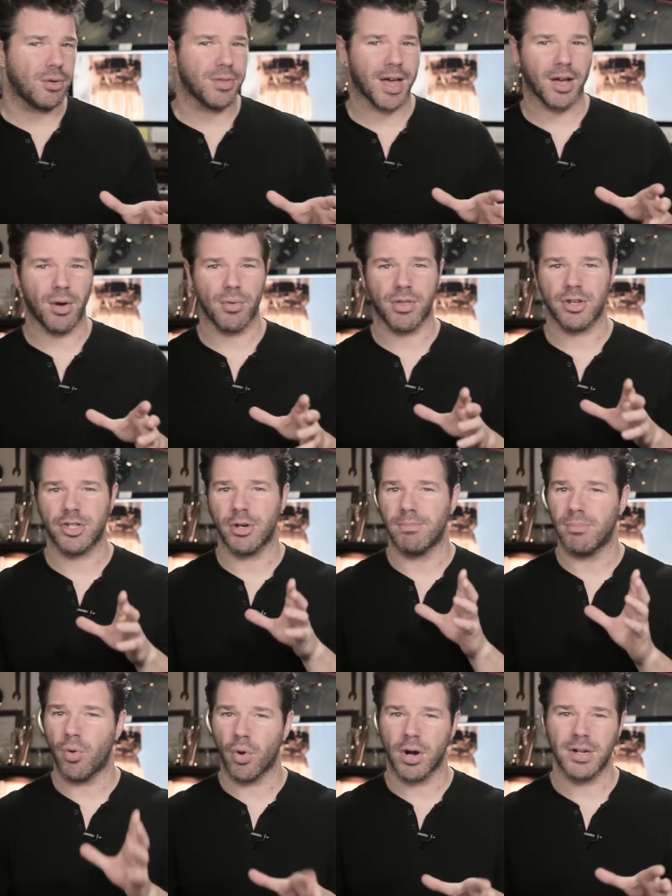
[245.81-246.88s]
that goes into
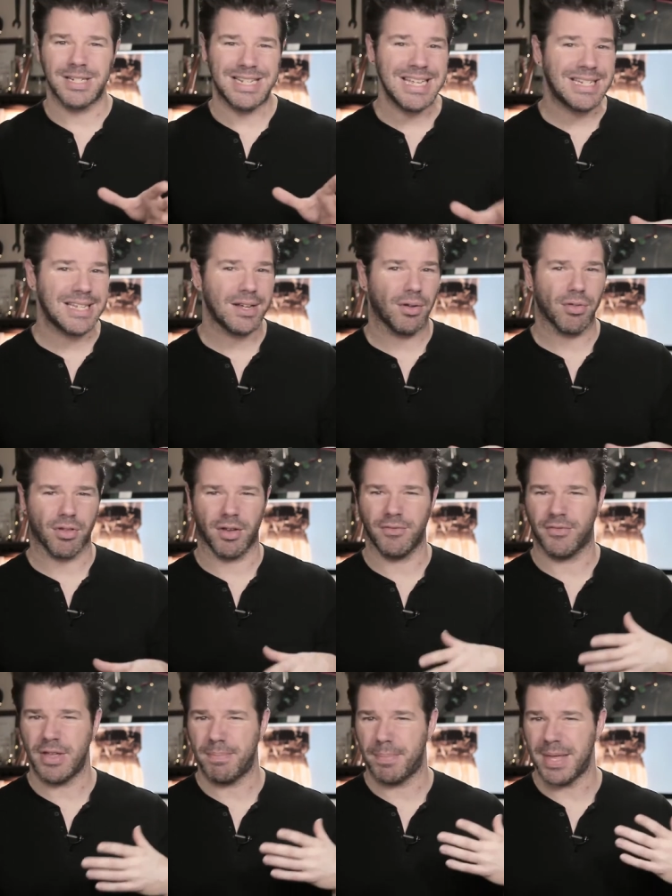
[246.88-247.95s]
more details on
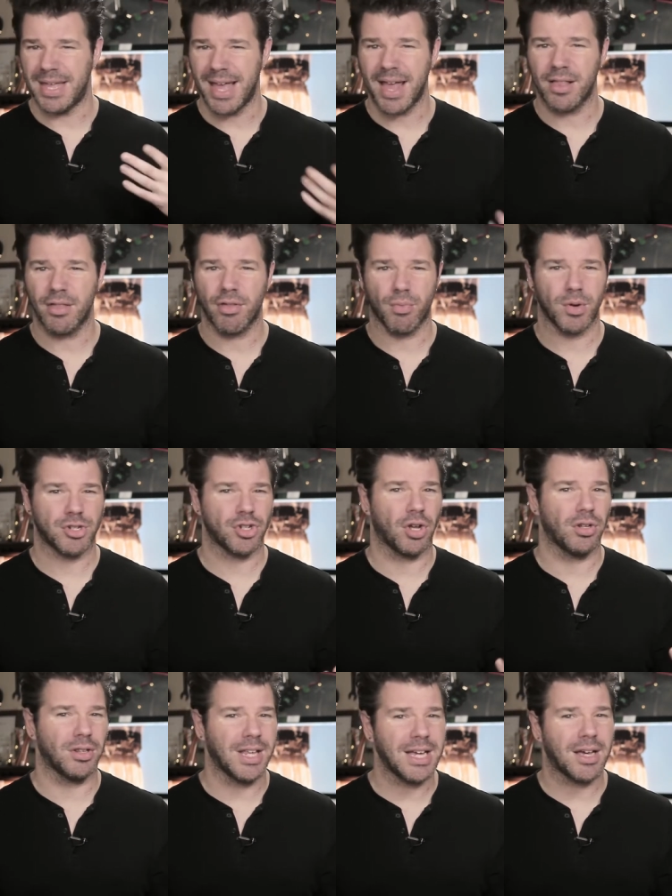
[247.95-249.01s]
V P Ns, which
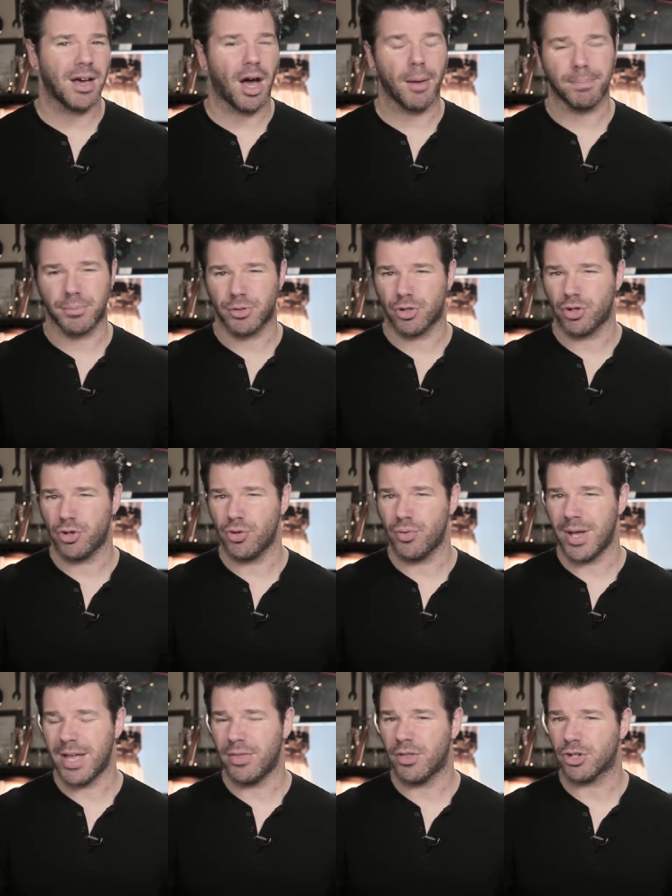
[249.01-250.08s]
I'll link up
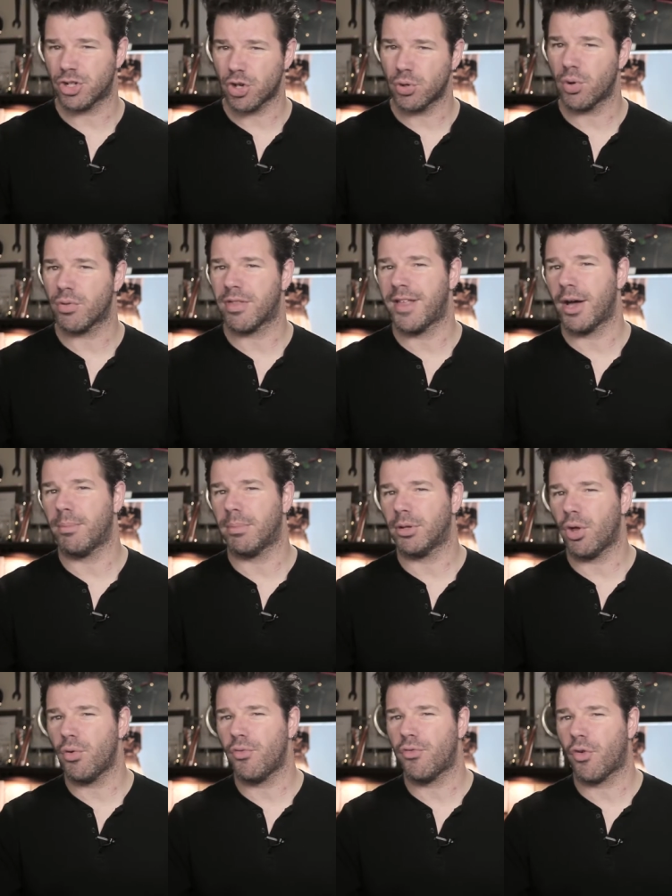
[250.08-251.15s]
to in the show notes down
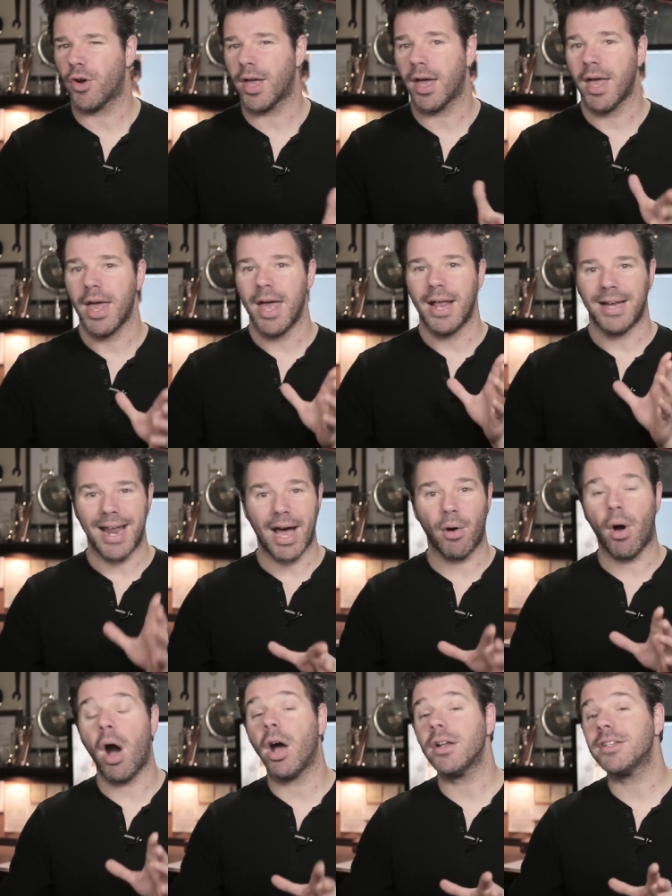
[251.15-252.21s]
below for you.
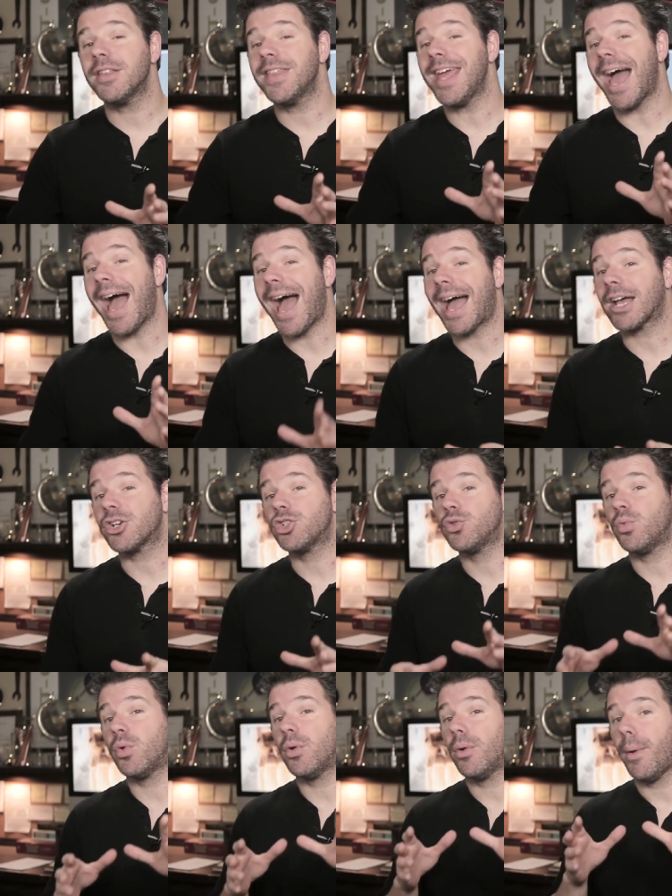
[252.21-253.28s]
Now, on to the
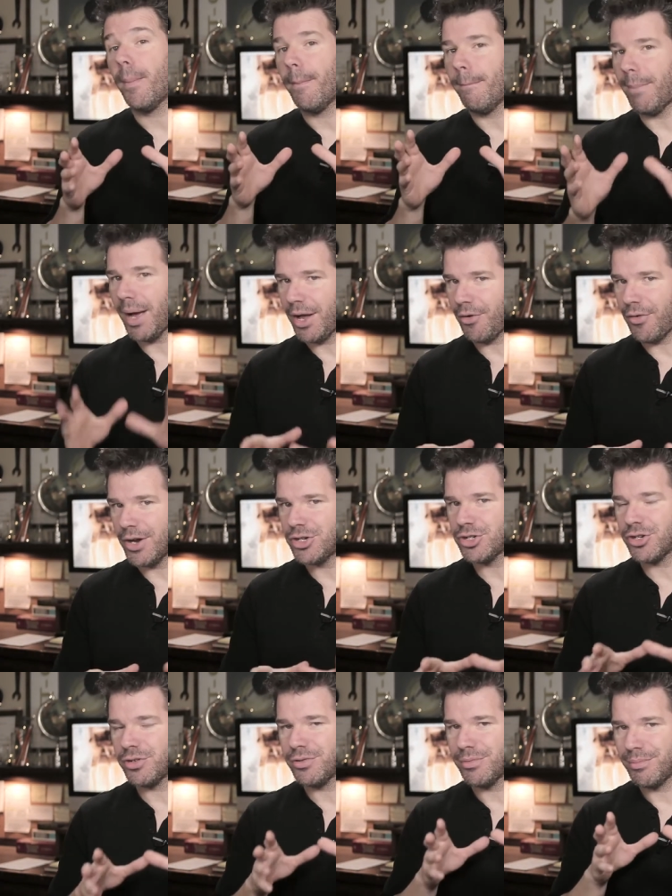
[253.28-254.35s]
actual
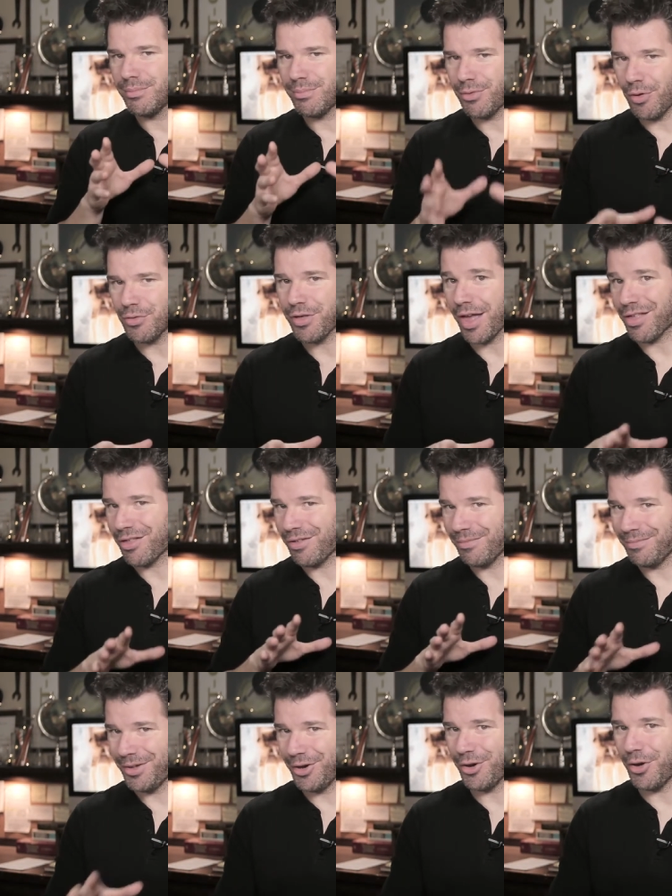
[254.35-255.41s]
migration process.
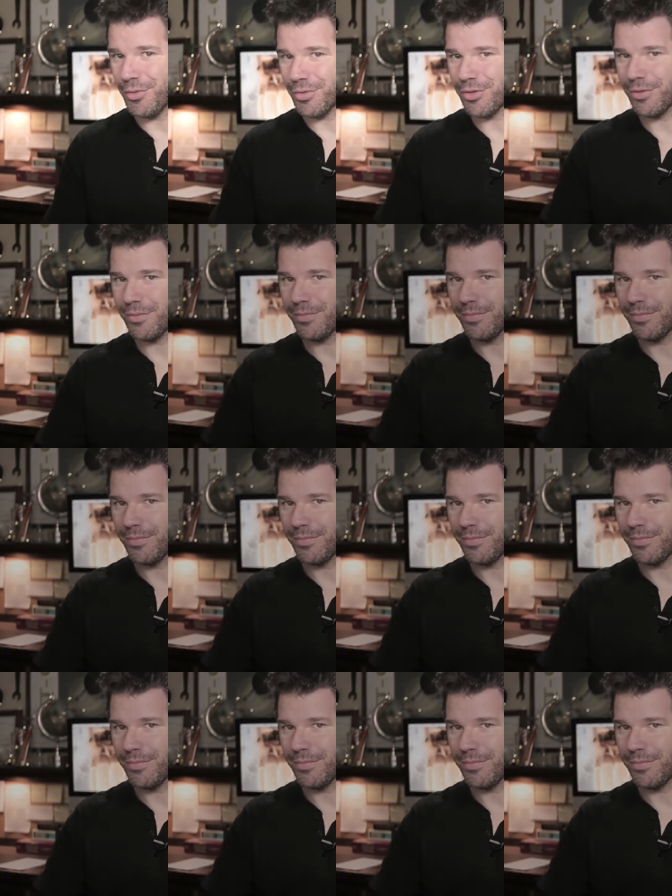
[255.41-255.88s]
Here goes.